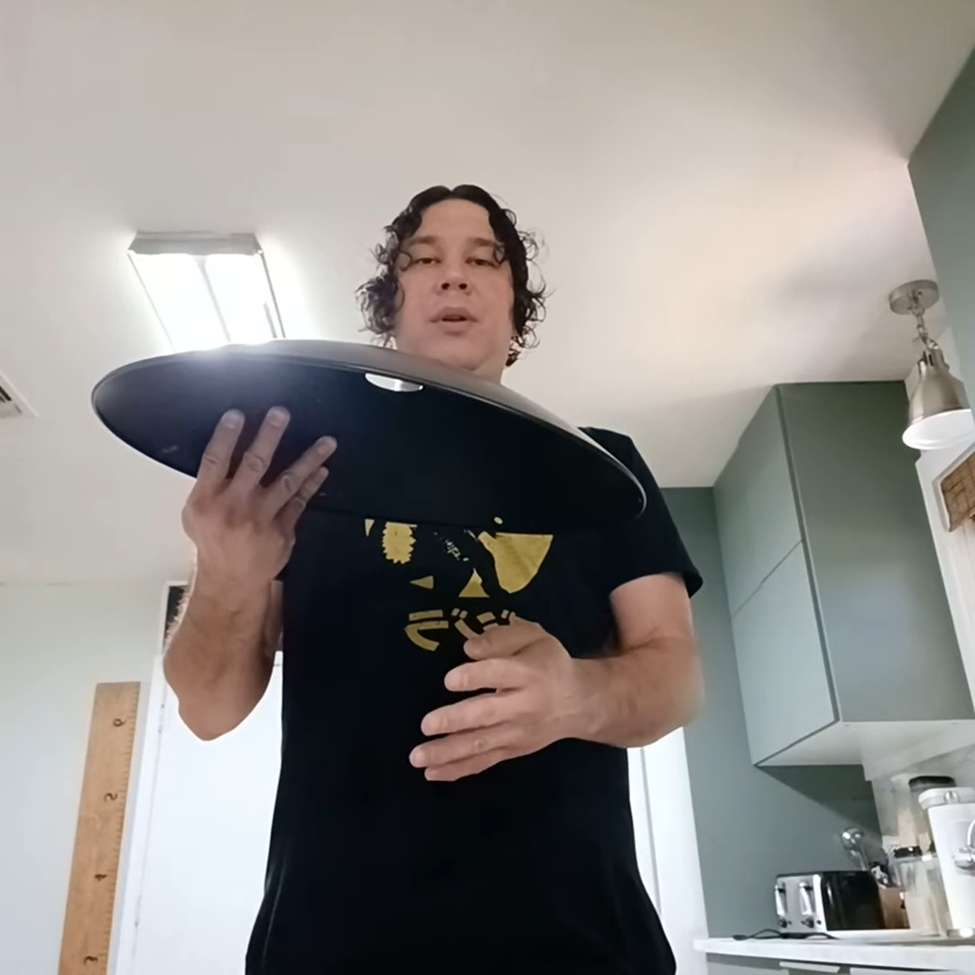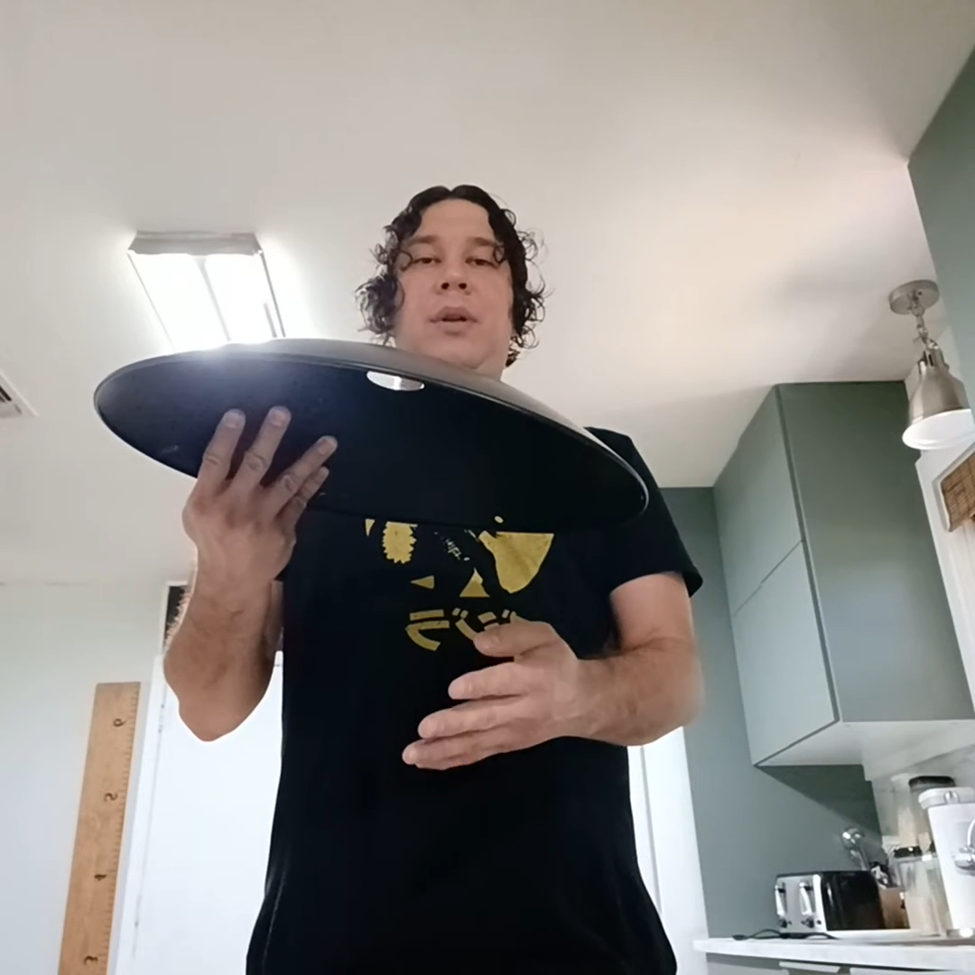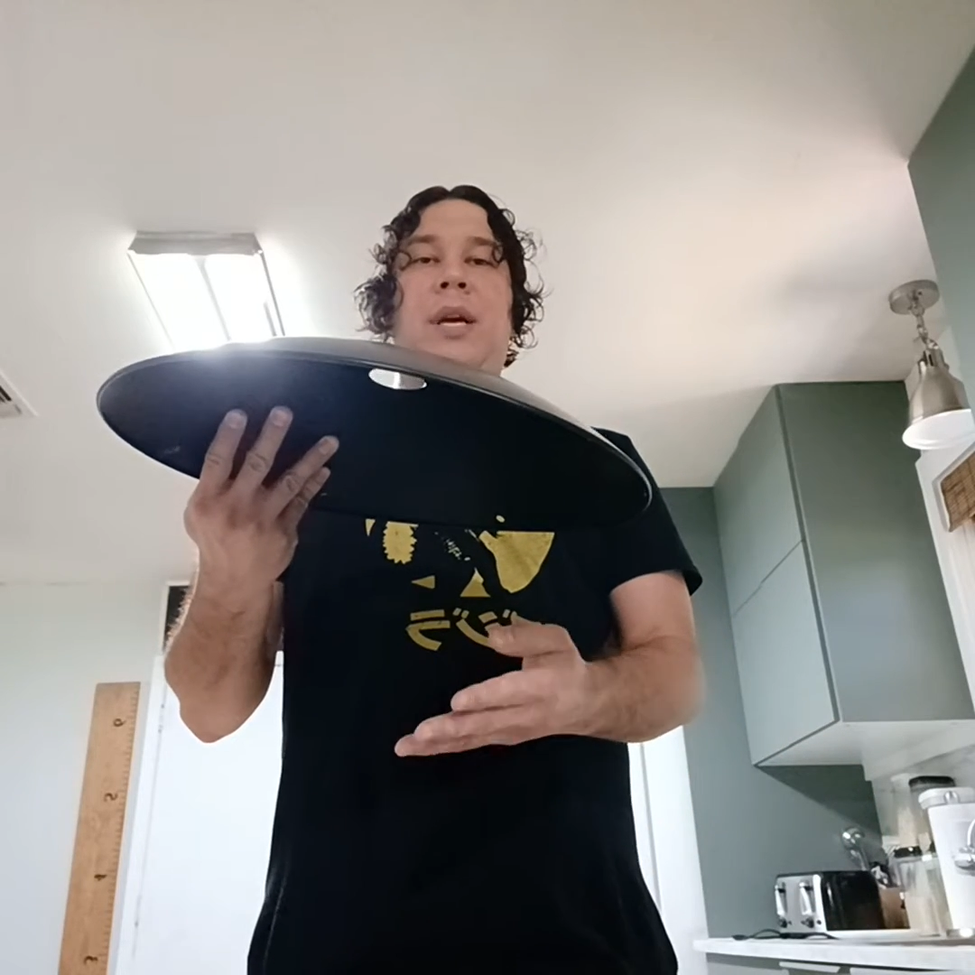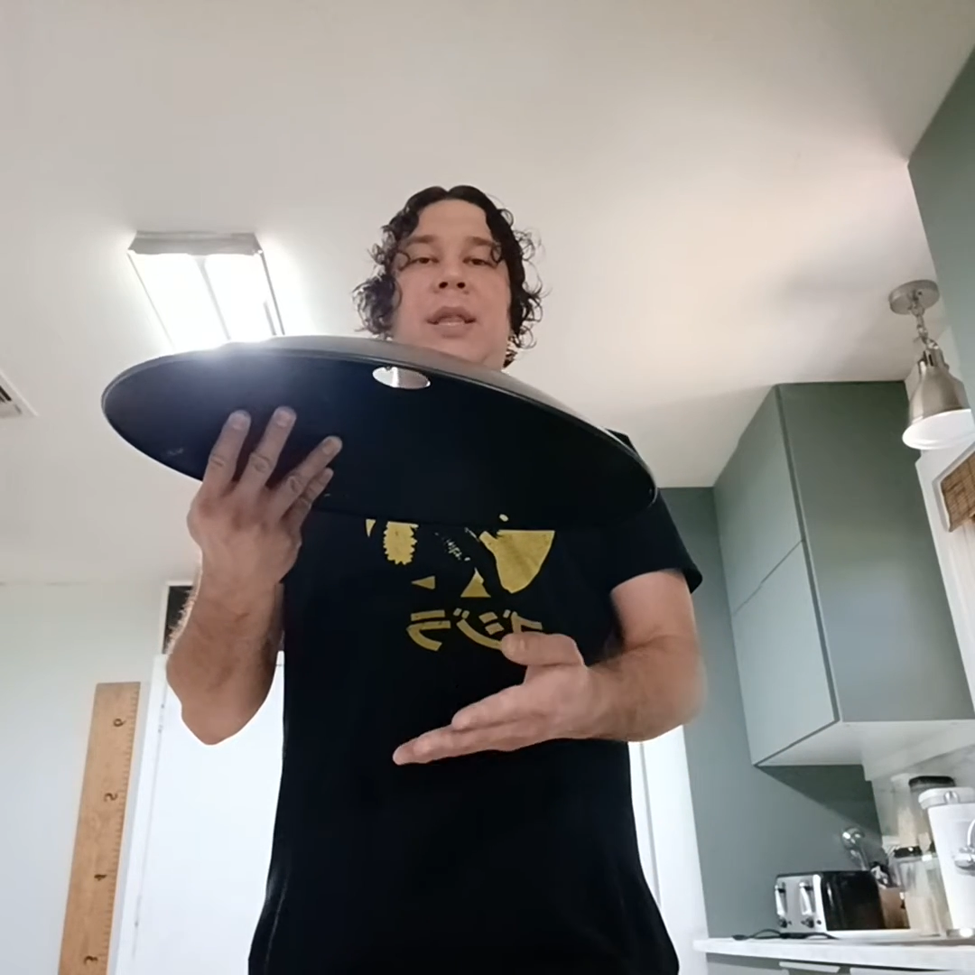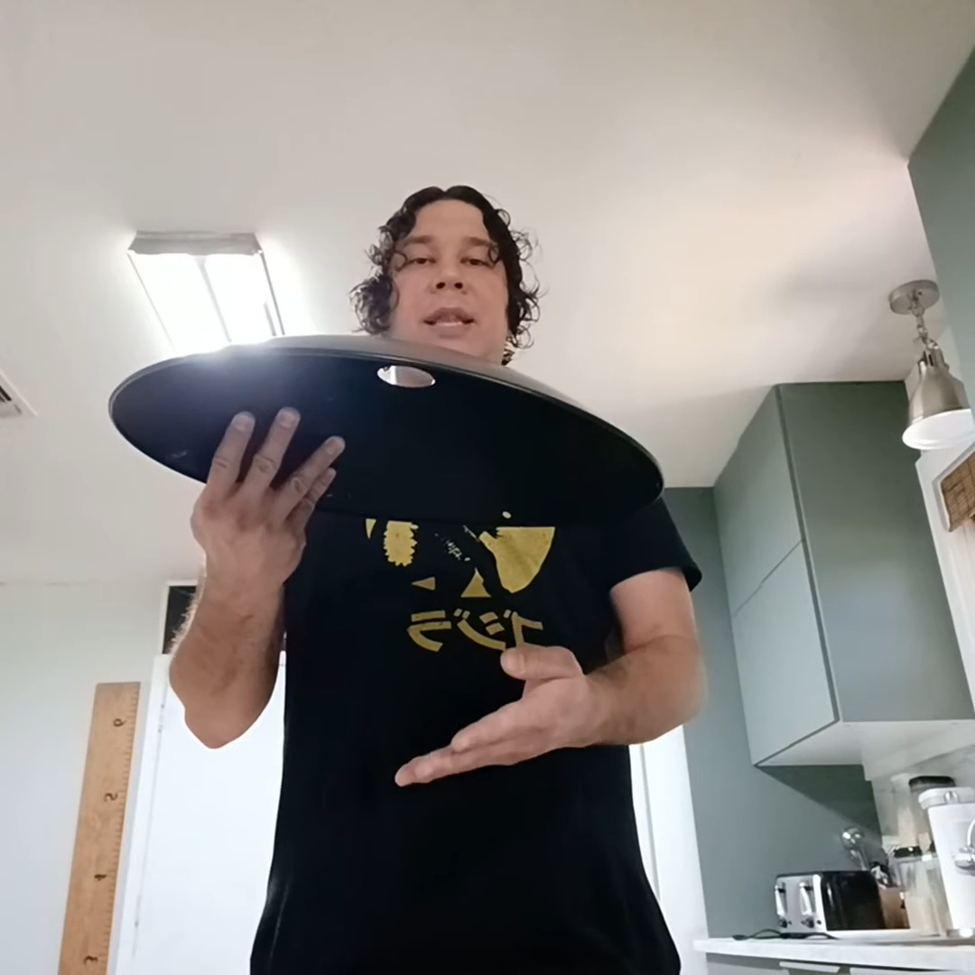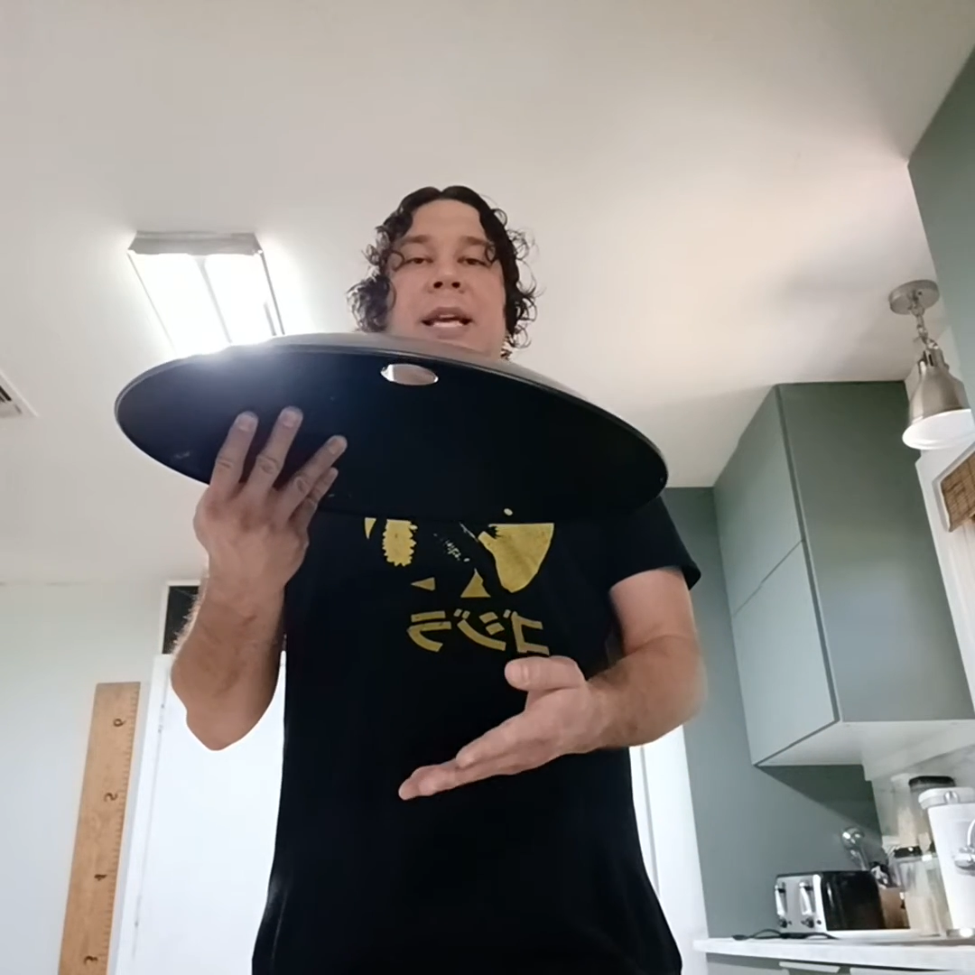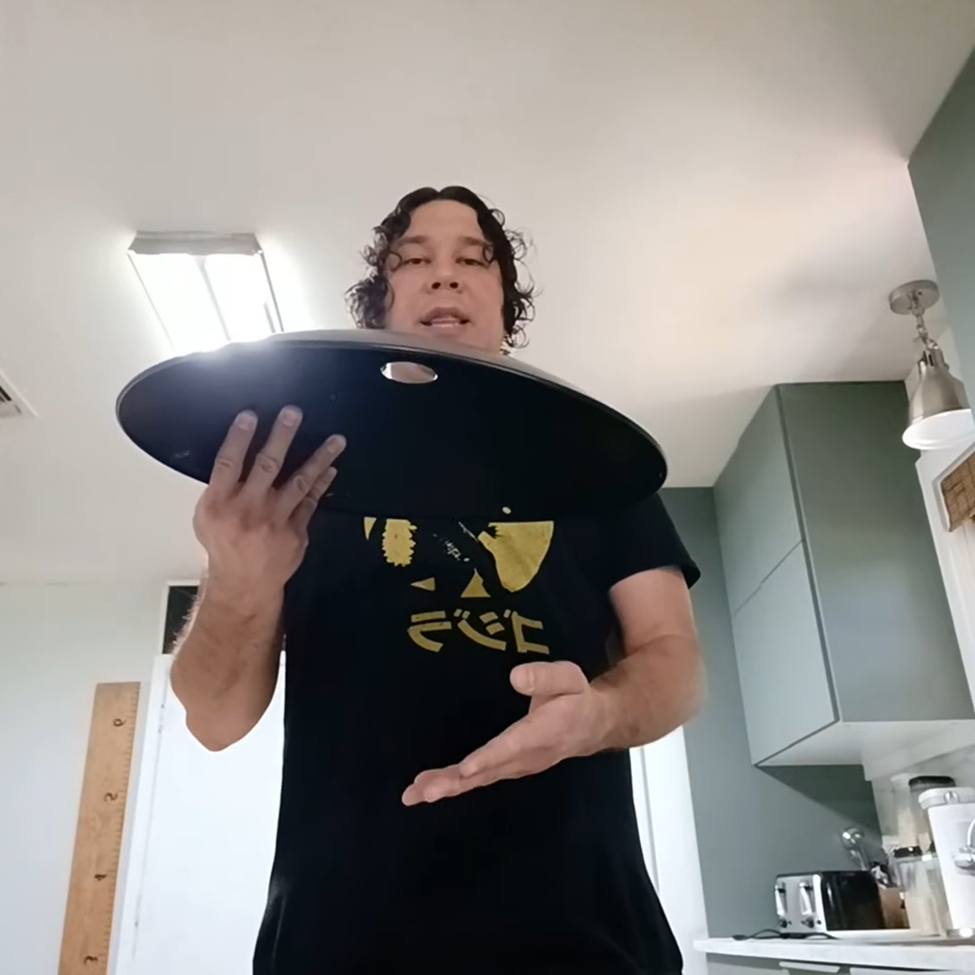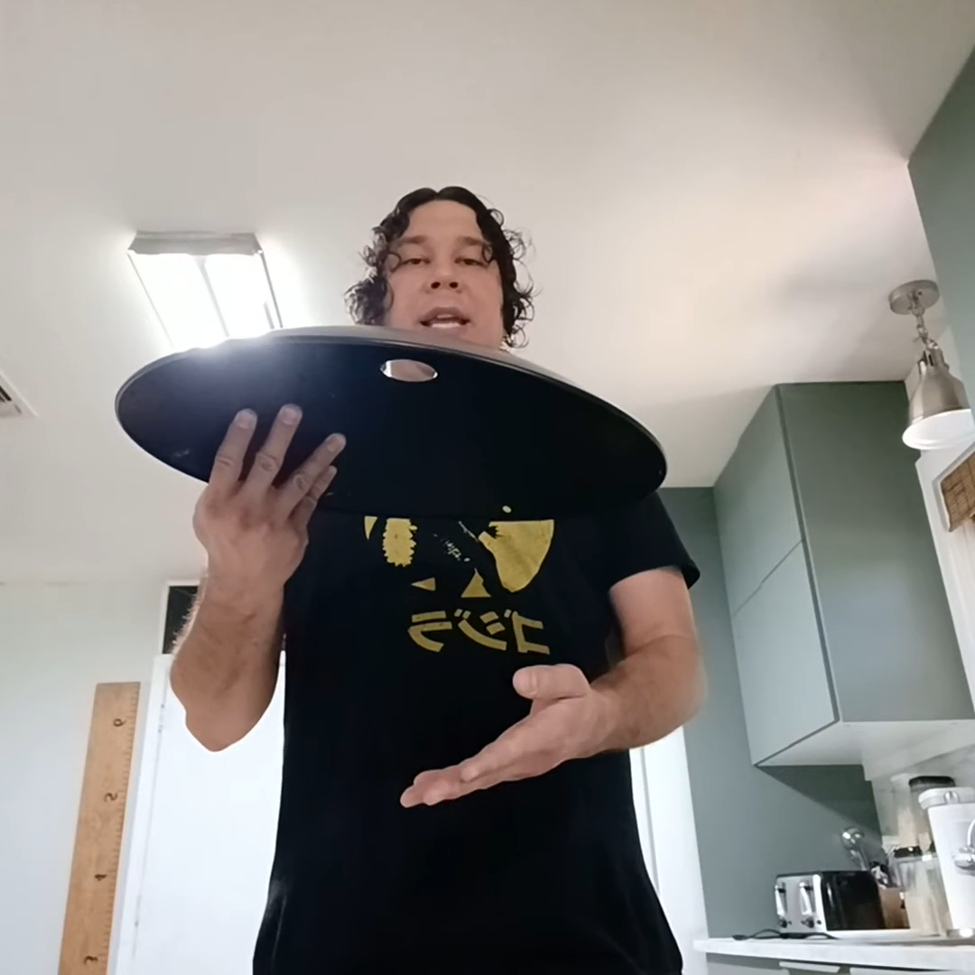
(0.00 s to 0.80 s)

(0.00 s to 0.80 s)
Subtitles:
nothing that